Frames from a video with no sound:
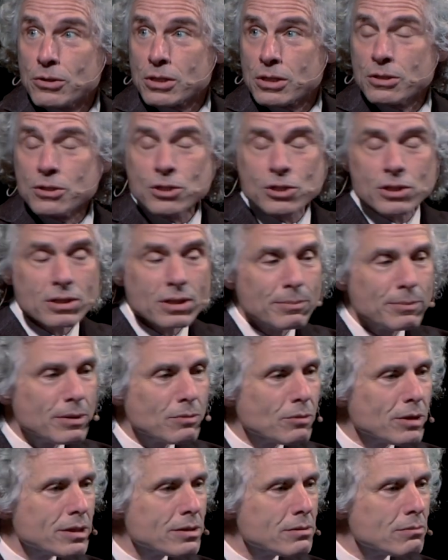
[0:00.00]
usage. I
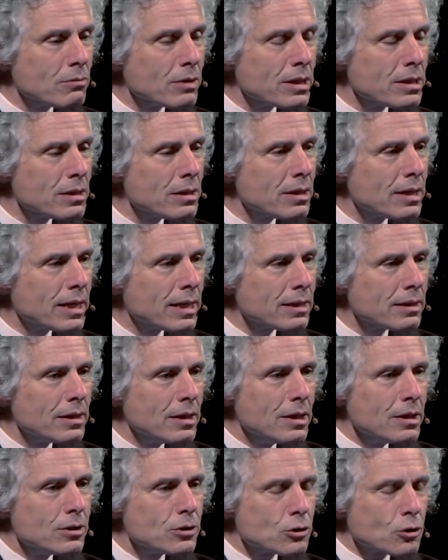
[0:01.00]
mean, when
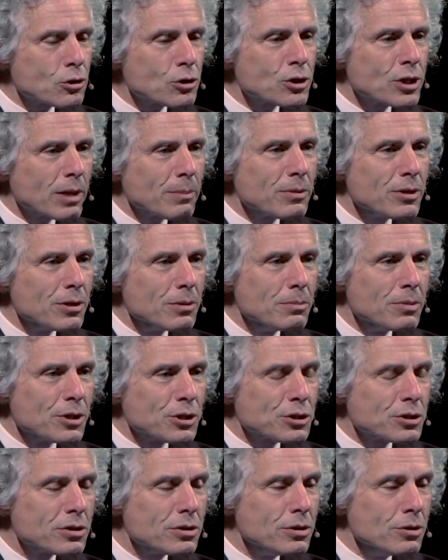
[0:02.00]
George W.
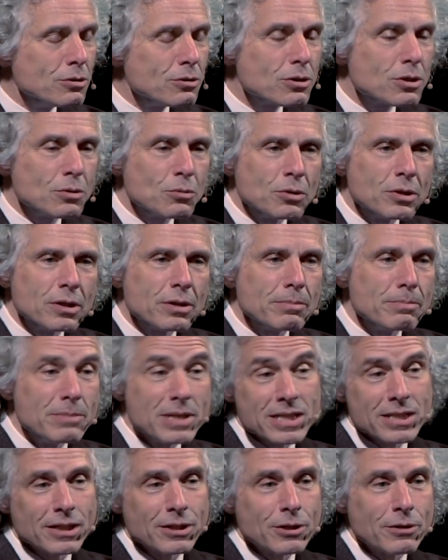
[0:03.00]
Bush used the word
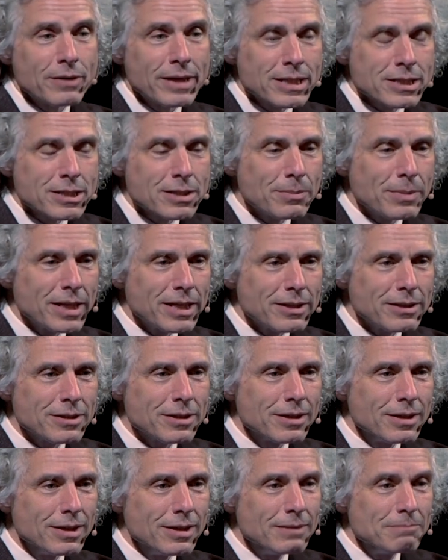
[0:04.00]
misunderestimated,